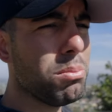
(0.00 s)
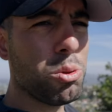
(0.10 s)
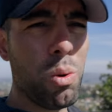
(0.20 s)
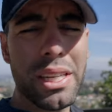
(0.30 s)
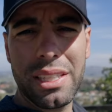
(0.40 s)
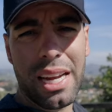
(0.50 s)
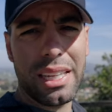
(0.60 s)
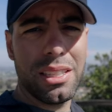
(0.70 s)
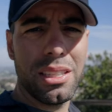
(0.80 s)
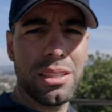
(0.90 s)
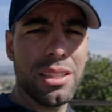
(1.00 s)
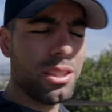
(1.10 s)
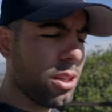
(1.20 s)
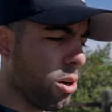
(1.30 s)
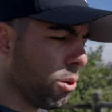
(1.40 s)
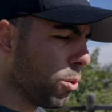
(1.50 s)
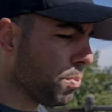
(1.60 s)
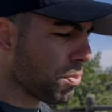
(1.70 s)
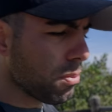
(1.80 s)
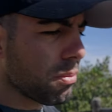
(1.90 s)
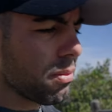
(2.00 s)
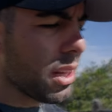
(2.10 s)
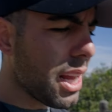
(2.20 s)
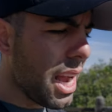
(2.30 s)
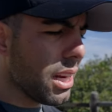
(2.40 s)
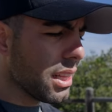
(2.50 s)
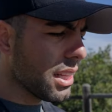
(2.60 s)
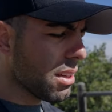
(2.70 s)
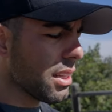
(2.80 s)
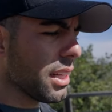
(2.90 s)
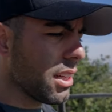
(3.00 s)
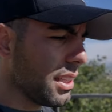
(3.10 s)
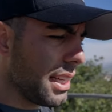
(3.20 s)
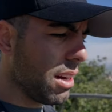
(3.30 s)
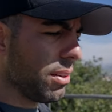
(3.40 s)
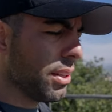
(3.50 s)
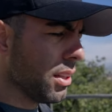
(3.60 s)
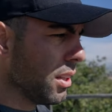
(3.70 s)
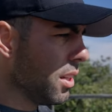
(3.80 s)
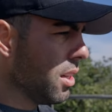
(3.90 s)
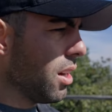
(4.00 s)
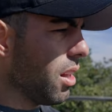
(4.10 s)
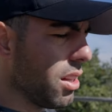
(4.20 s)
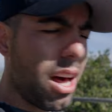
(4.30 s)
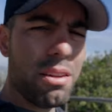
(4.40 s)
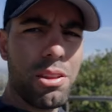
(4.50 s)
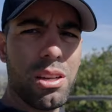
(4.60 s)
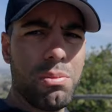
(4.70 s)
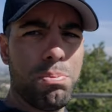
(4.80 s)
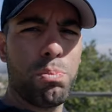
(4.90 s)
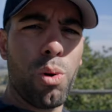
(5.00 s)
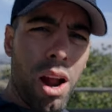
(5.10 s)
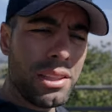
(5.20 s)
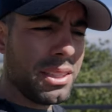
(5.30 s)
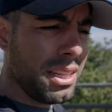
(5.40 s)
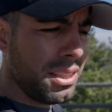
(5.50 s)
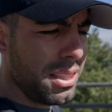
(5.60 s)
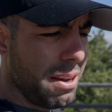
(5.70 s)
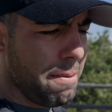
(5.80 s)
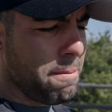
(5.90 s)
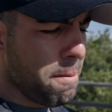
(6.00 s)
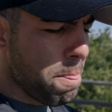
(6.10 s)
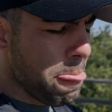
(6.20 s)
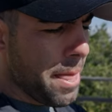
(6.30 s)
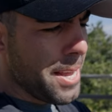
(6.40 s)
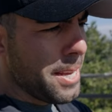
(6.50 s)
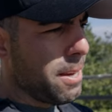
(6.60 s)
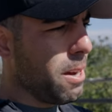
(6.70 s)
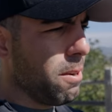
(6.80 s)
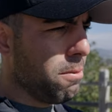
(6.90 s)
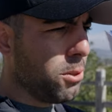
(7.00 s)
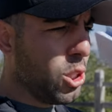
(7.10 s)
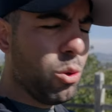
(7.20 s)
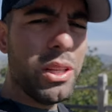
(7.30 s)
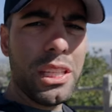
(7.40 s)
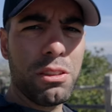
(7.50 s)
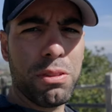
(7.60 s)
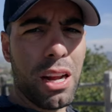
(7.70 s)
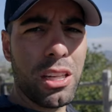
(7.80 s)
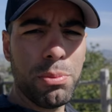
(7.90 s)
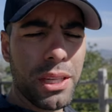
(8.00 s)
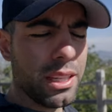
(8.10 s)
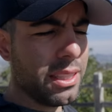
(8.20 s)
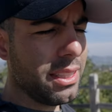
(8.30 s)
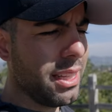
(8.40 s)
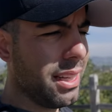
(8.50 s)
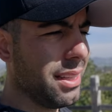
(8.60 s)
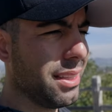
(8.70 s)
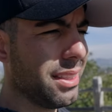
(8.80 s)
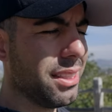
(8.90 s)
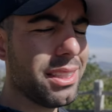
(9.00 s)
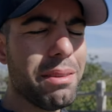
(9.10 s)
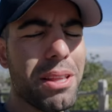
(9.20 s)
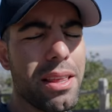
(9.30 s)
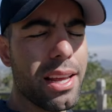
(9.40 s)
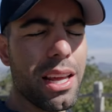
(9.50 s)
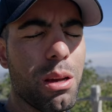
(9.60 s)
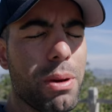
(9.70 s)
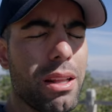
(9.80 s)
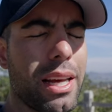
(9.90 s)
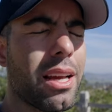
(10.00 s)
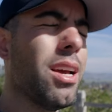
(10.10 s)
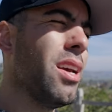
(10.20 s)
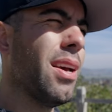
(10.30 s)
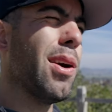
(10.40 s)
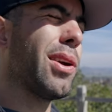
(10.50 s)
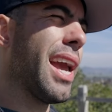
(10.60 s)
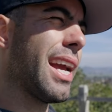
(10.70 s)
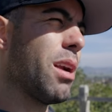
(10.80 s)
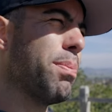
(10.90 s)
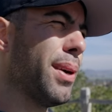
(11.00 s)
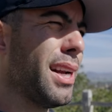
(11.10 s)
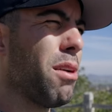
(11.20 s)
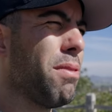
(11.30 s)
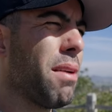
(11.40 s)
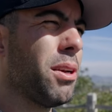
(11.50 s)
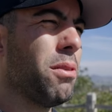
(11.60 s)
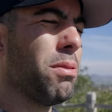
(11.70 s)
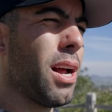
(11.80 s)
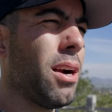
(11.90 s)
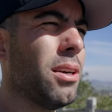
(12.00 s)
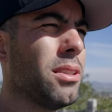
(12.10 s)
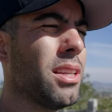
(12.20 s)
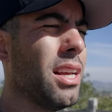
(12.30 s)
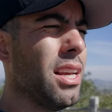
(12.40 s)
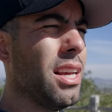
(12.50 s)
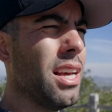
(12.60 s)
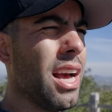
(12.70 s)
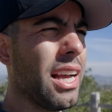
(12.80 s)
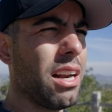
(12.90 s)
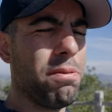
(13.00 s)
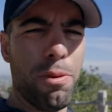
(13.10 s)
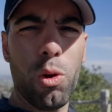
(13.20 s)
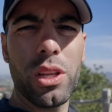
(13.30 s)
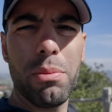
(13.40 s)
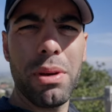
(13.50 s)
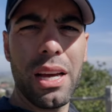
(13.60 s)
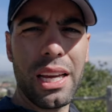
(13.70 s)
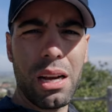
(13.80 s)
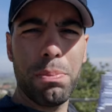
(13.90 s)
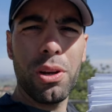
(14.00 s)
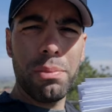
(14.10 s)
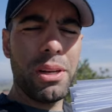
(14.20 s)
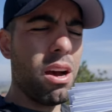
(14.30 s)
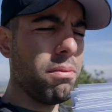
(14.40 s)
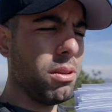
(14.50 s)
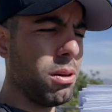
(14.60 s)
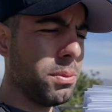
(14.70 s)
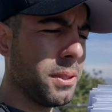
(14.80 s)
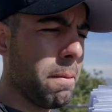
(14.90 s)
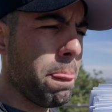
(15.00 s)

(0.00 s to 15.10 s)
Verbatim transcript: 20 seconds. So I literally cut down a lot of the process of doing these flyers, because just even thinking about like, okay, I got to print out 500 flyers, I got to fold them, I got to put them in envelopes.